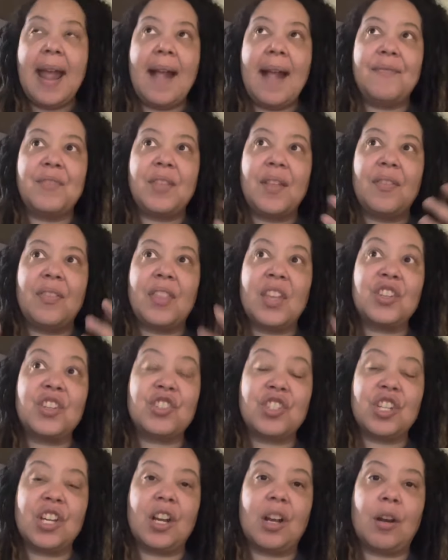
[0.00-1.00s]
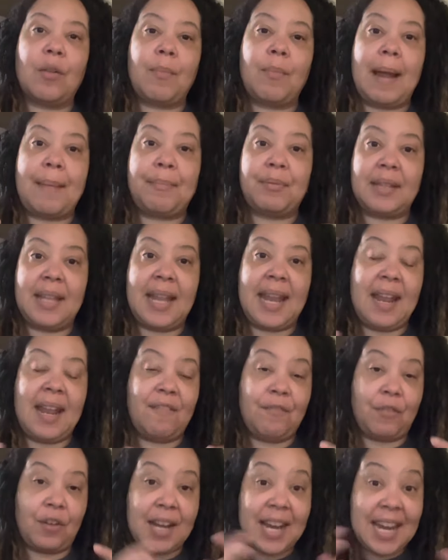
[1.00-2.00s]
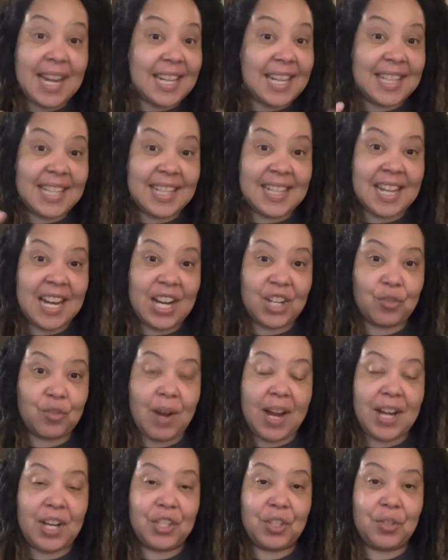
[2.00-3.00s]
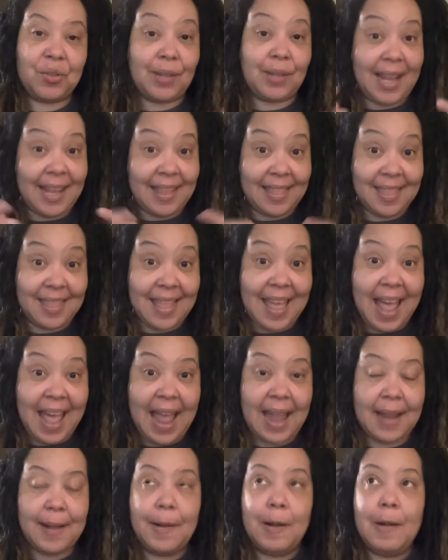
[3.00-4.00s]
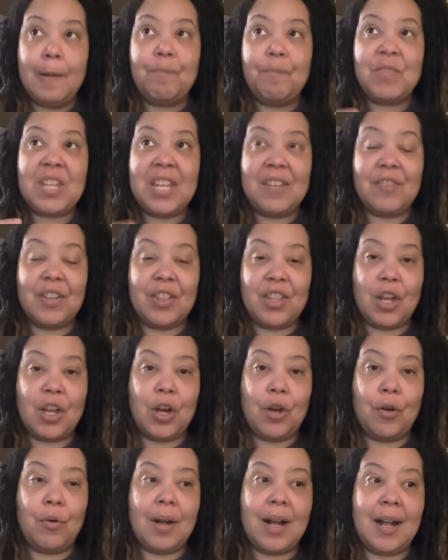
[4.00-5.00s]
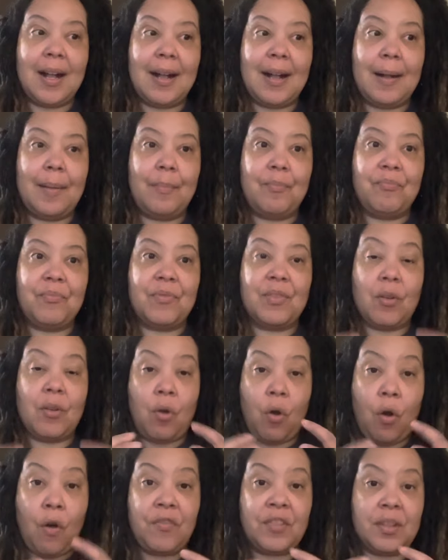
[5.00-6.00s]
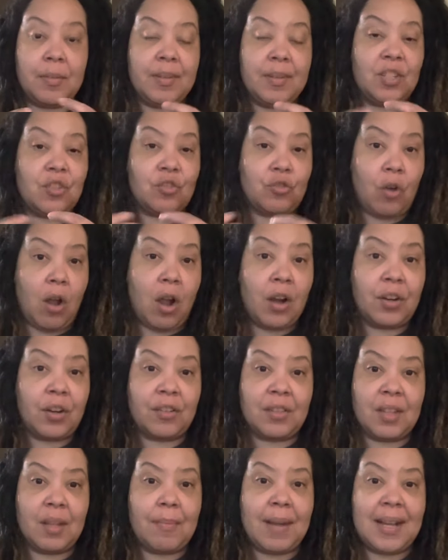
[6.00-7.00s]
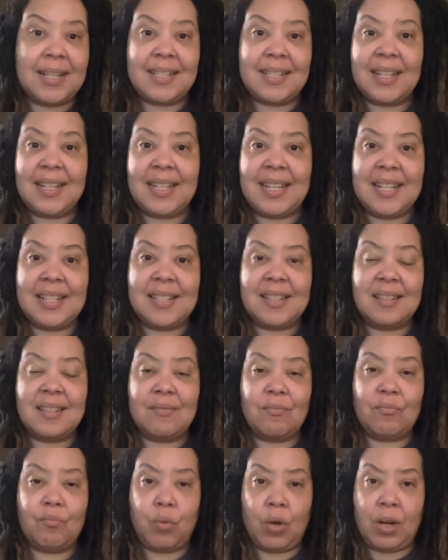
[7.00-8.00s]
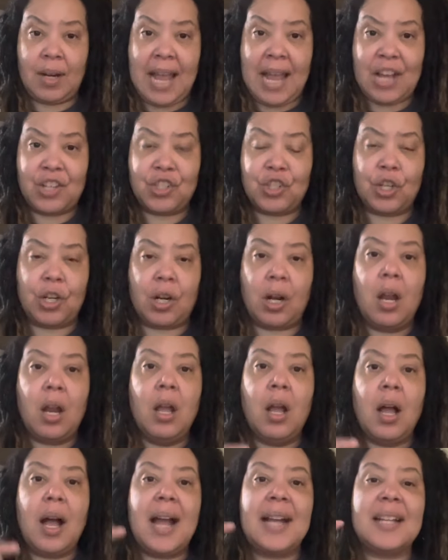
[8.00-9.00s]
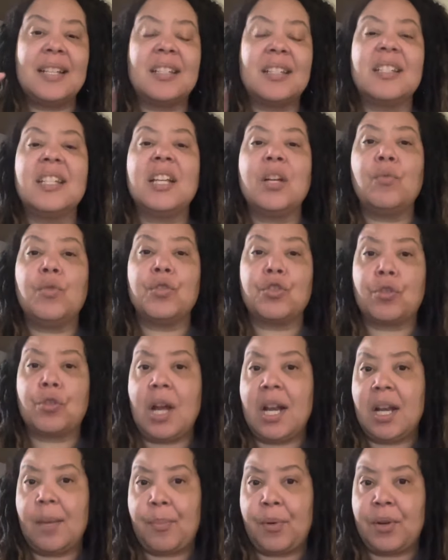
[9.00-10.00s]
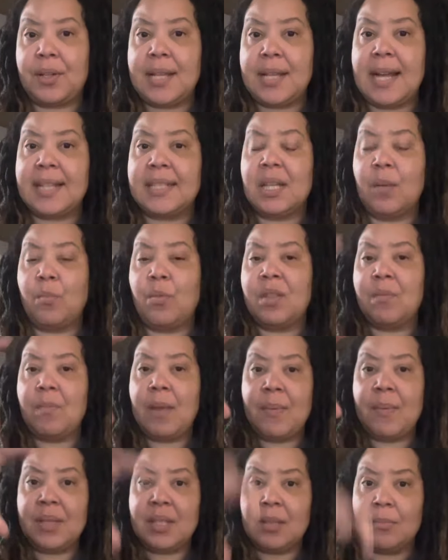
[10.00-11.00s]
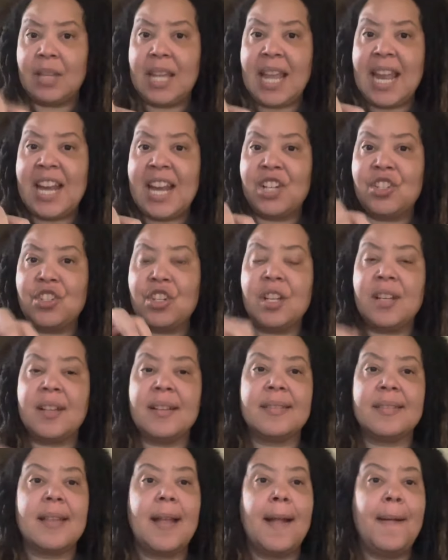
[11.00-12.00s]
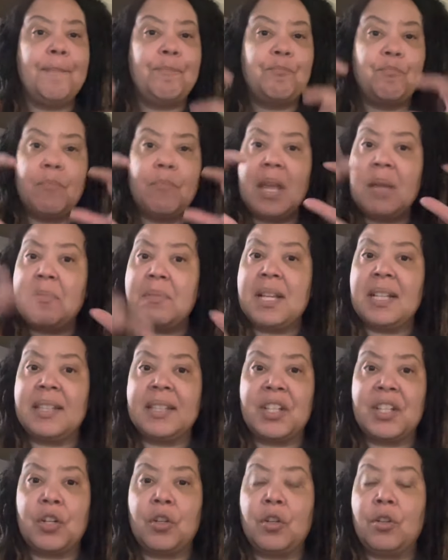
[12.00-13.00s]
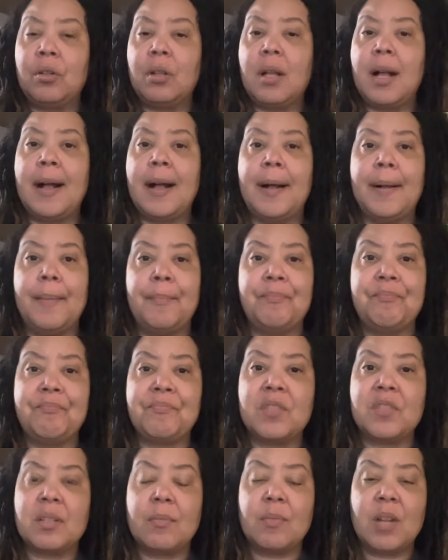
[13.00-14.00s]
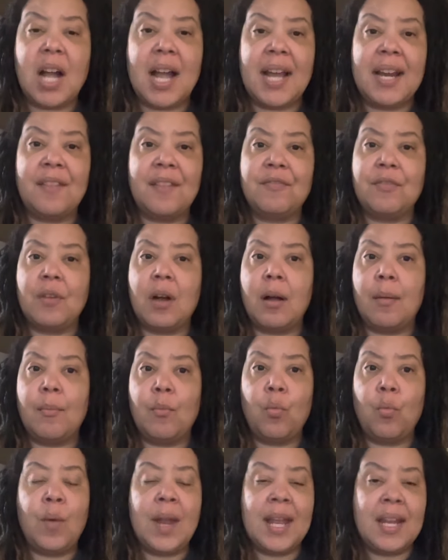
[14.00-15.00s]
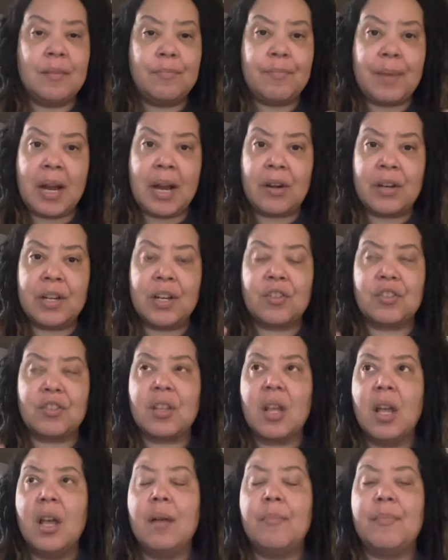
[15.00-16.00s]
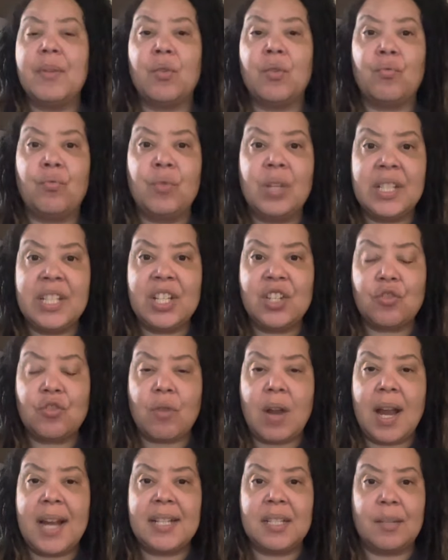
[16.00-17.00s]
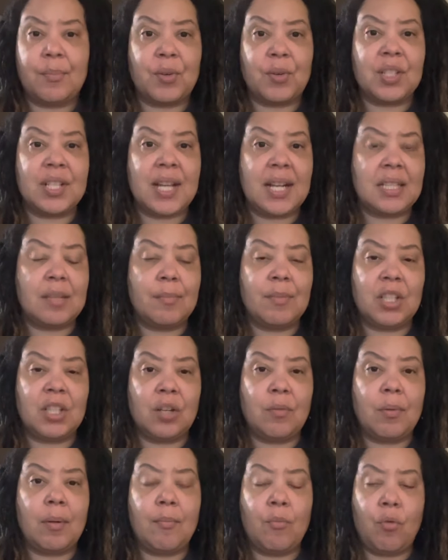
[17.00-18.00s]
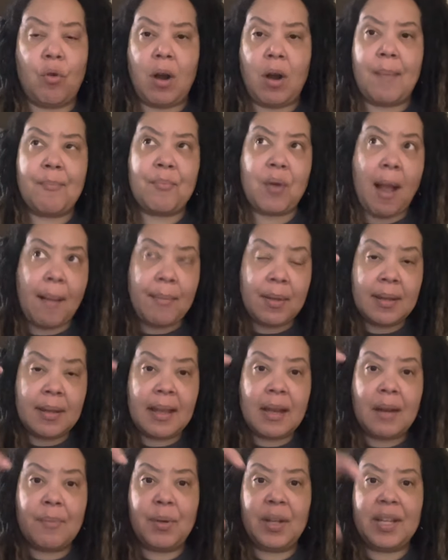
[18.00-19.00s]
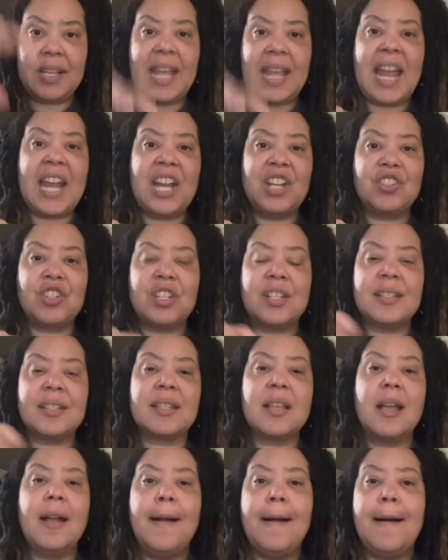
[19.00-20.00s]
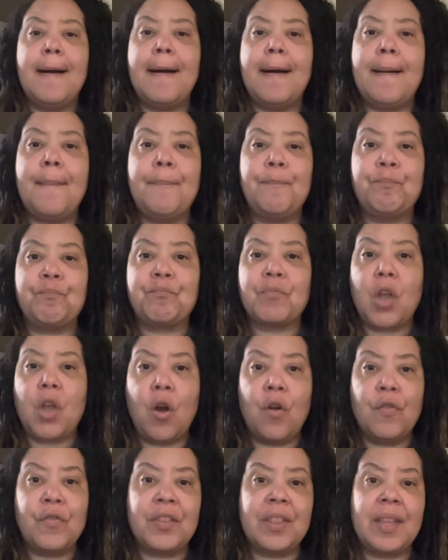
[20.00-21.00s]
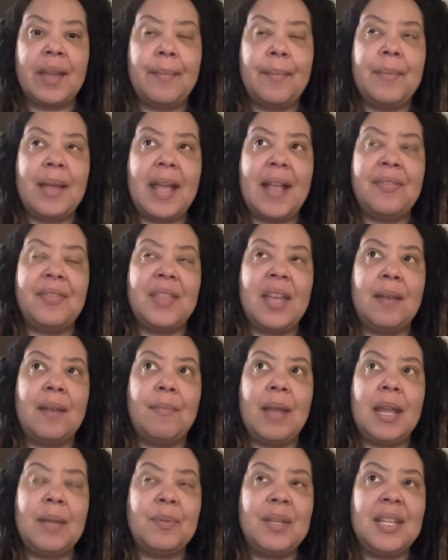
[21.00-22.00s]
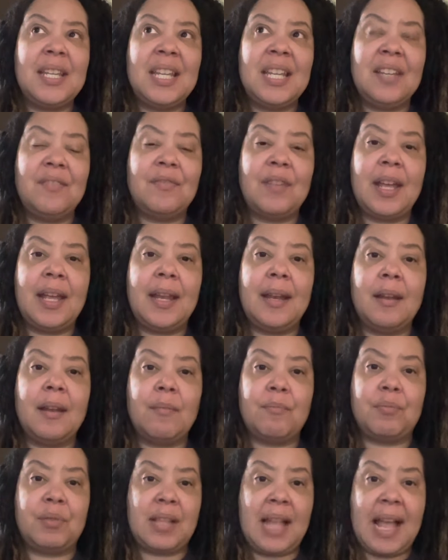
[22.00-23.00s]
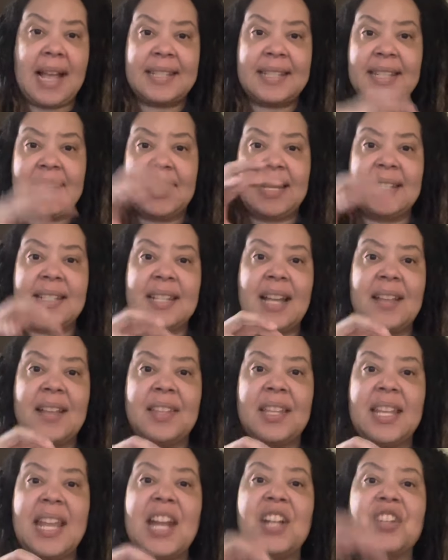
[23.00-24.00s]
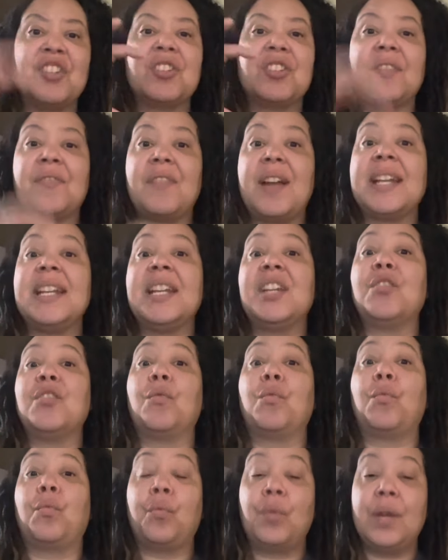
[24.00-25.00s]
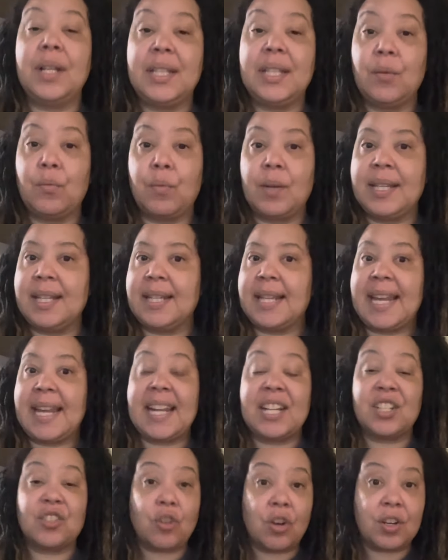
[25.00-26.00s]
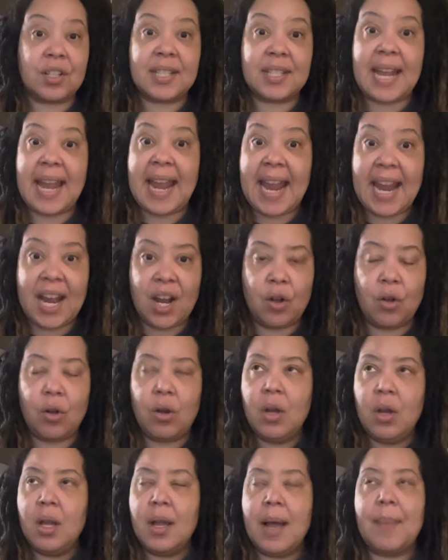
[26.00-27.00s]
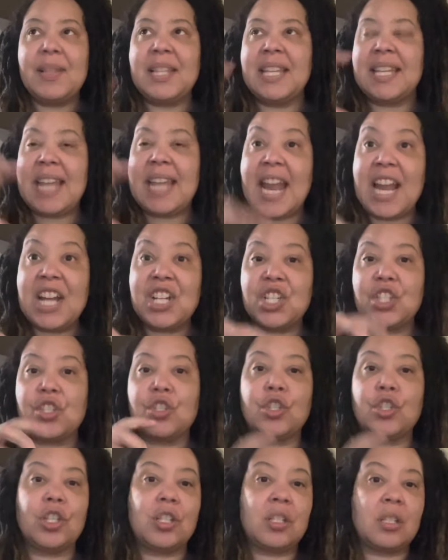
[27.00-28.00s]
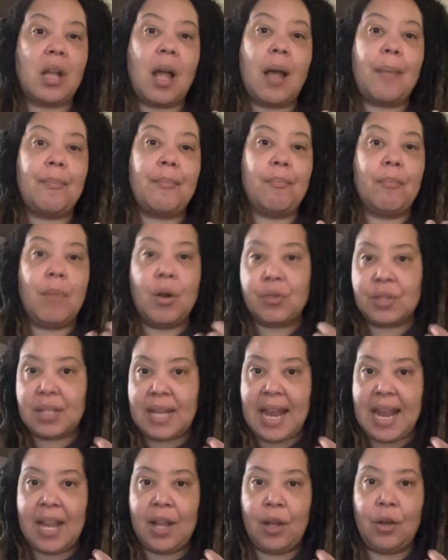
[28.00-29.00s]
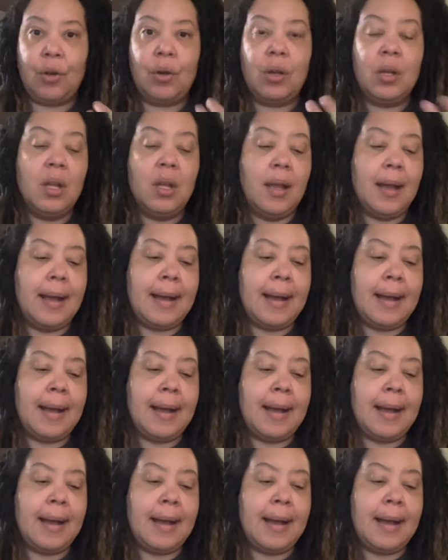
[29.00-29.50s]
And then this year, my plan for anything that I try to do like that, even though they'll hopefully be stronger than my seedlings were last year, I still will try to protect them with maybe some cages, maybe a little some kind of wind barriers, but really trying to protect them a little bit more. I'm probably gonna put cages over them, and then maybe even plastic inside the cages if I need to really, like it starts to hail. I mean, the cages should stop most hail.